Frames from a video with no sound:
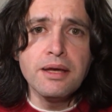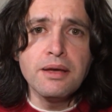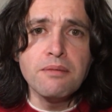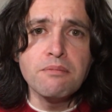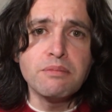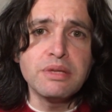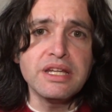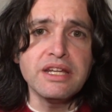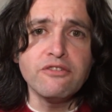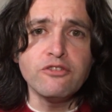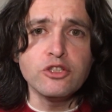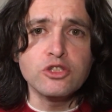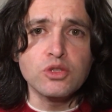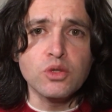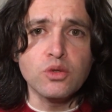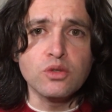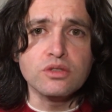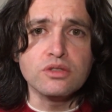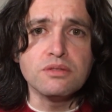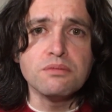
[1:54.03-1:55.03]
But if you
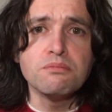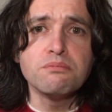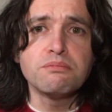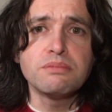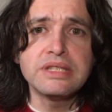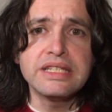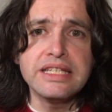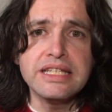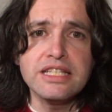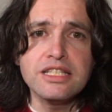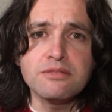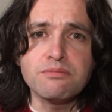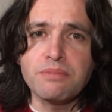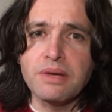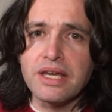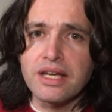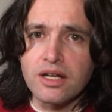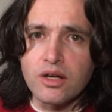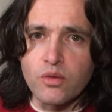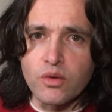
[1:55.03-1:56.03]
don't, please
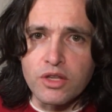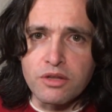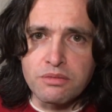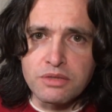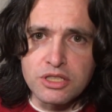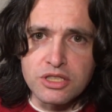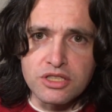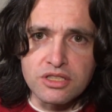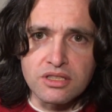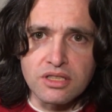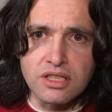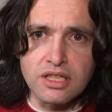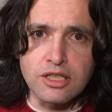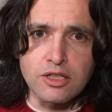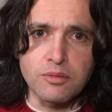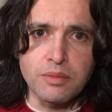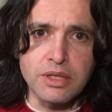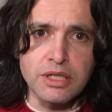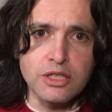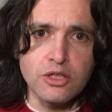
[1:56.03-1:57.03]
bear with me just a little
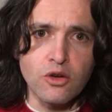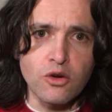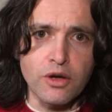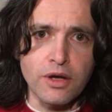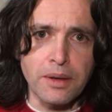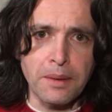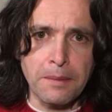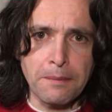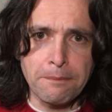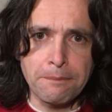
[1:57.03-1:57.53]
bit longer.